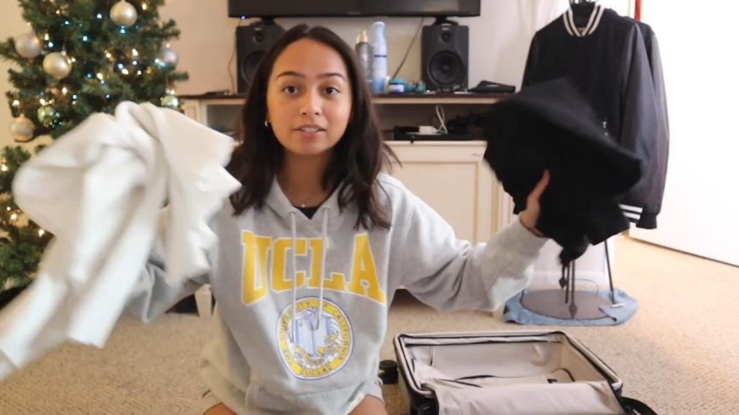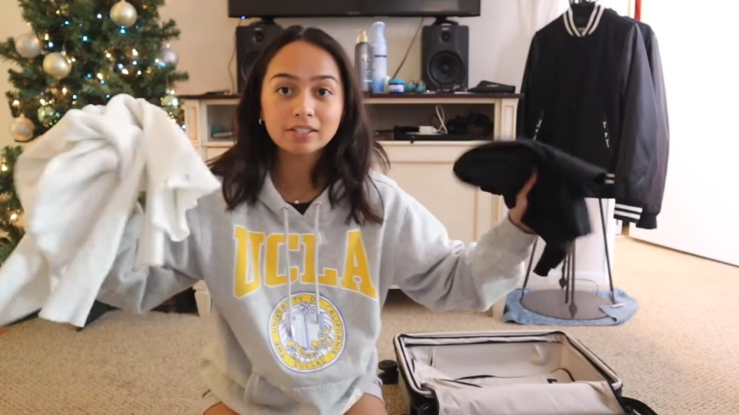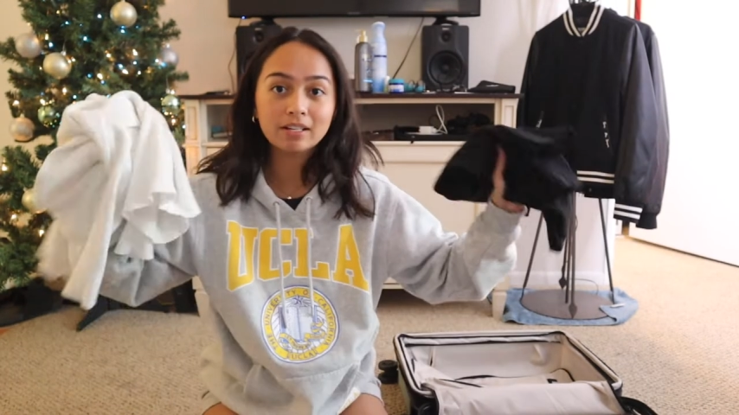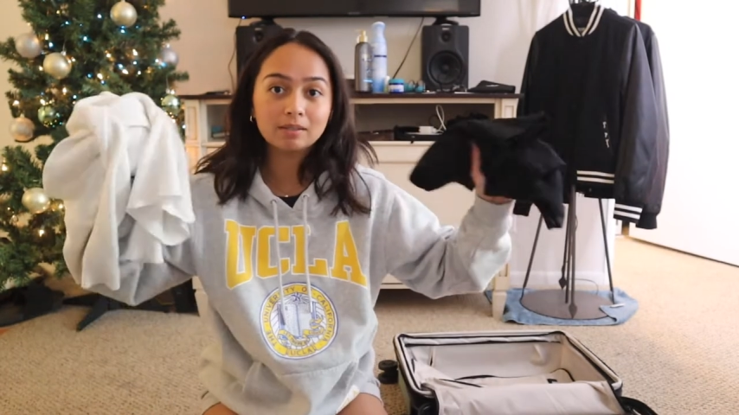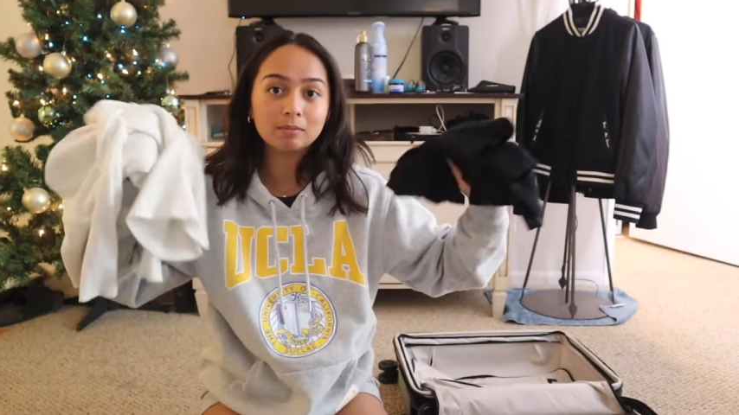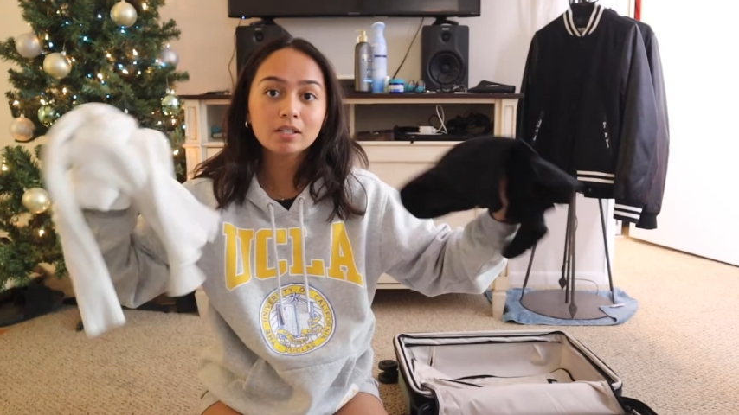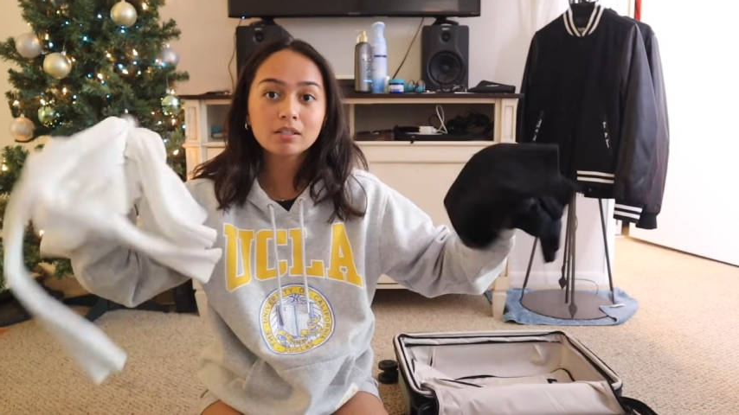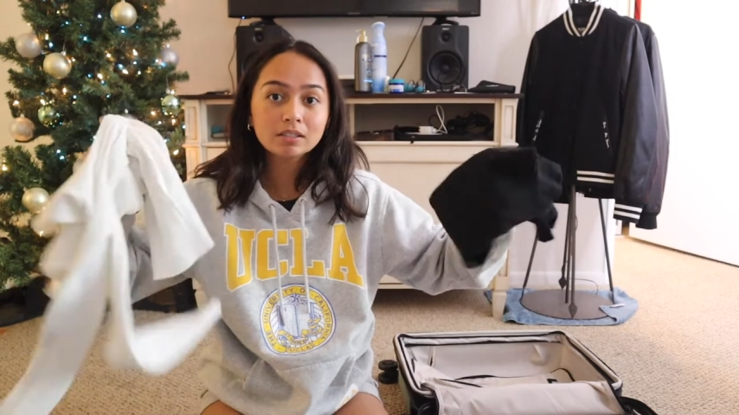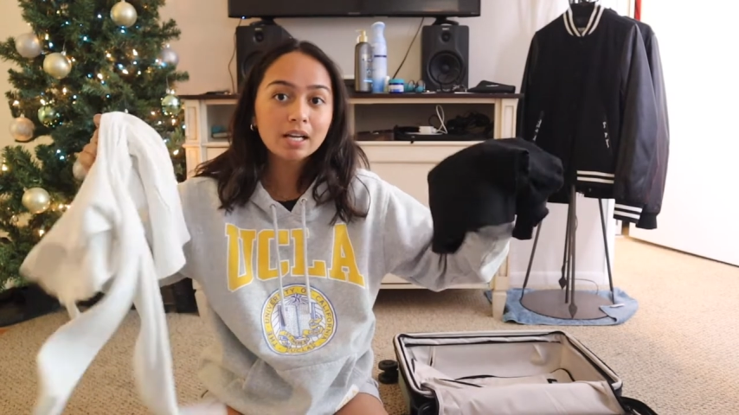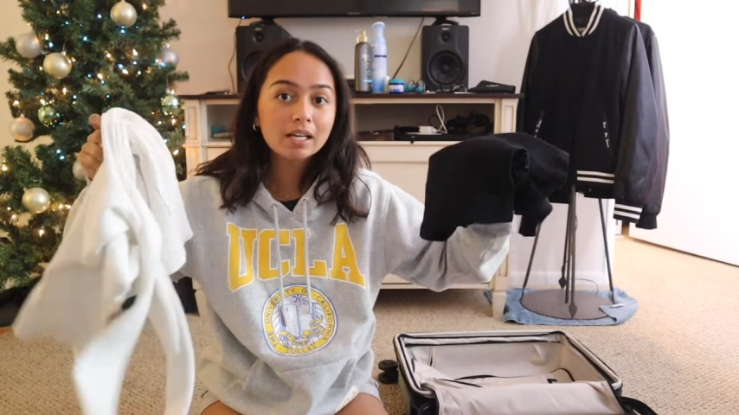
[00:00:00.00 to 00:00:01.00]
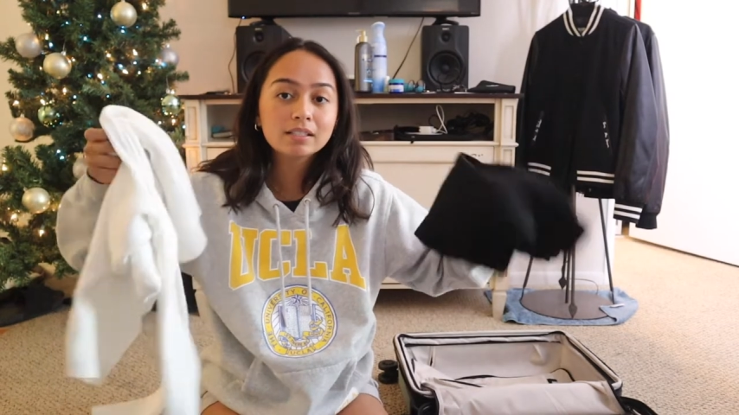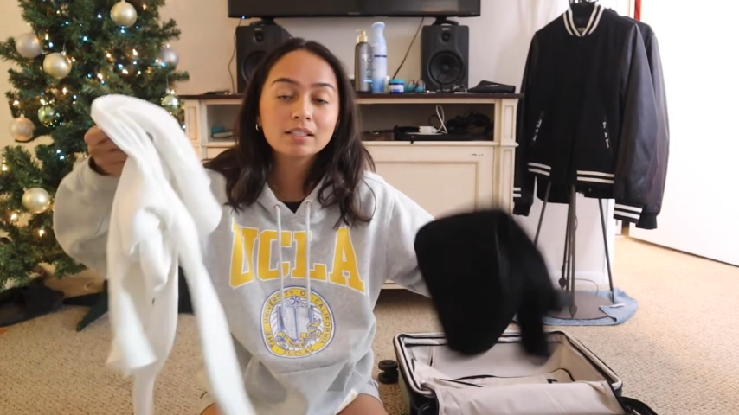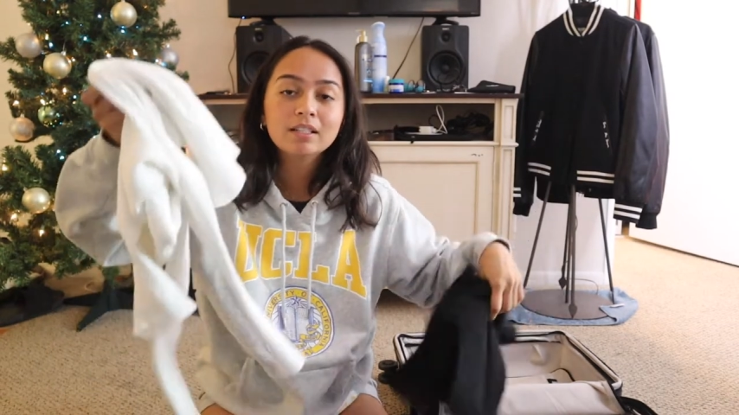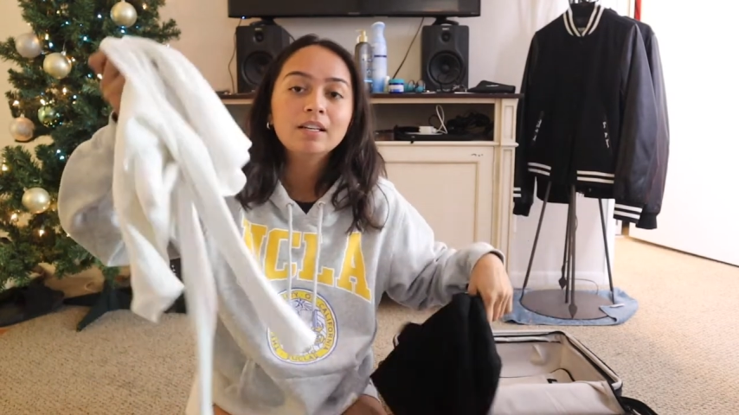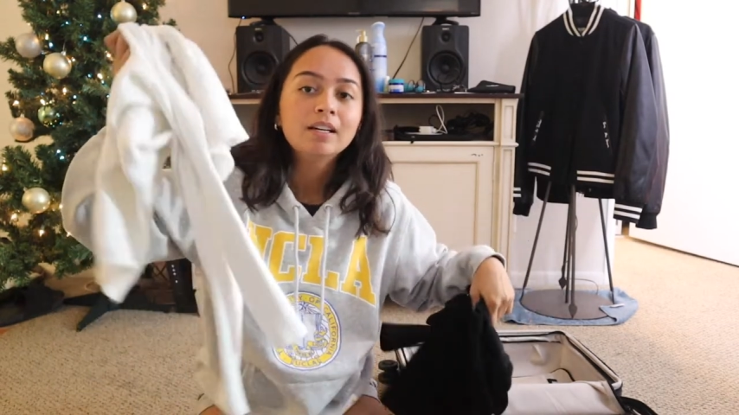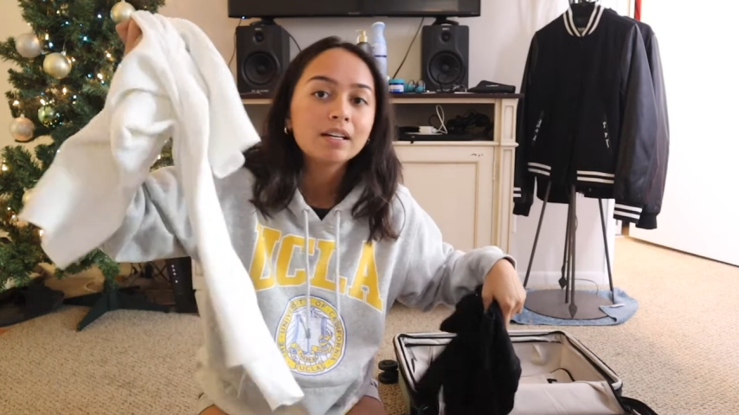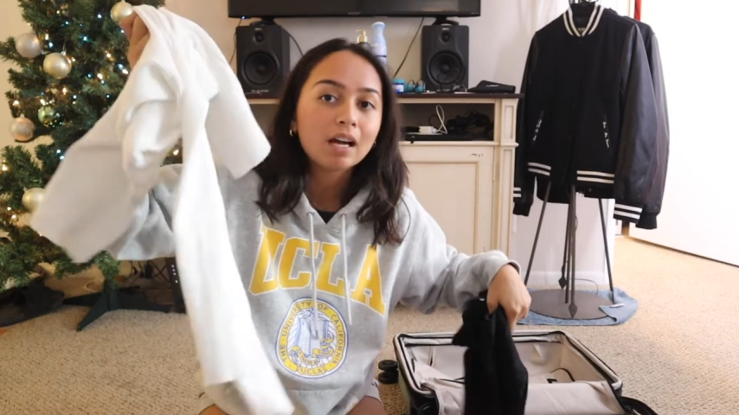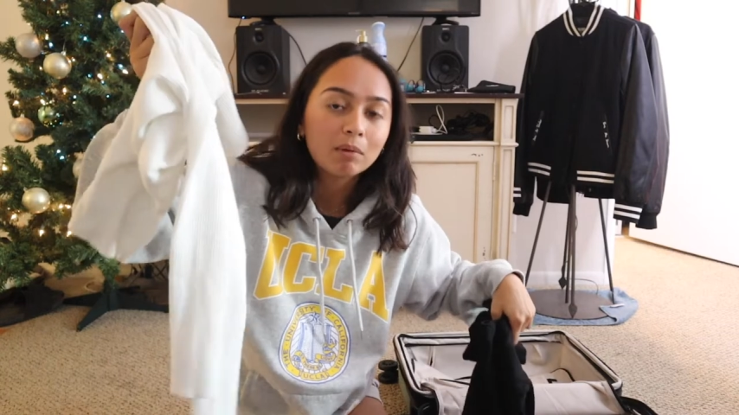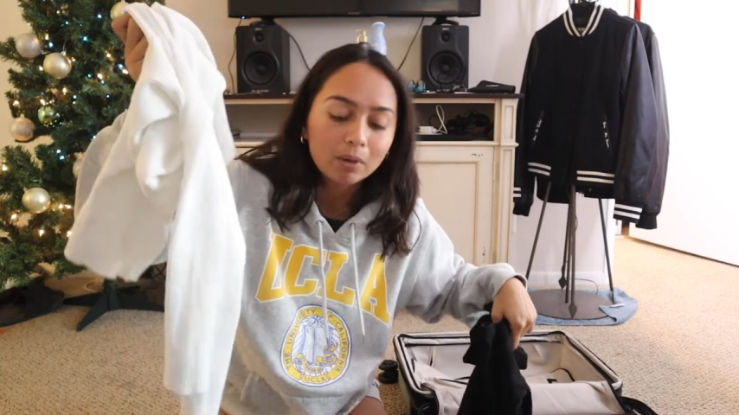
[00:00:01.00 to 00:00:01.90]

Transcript: Also got some turtlenecks Got